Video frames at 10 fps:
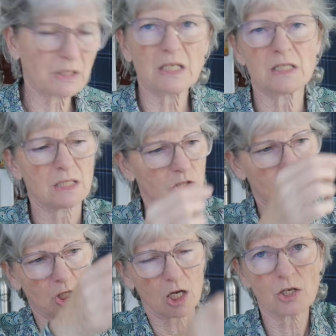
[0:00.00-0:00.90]
easier
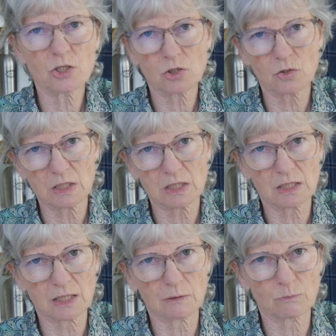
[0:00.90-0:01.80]
just to undo these
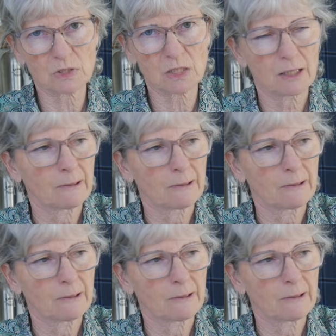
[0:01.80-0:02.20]
seams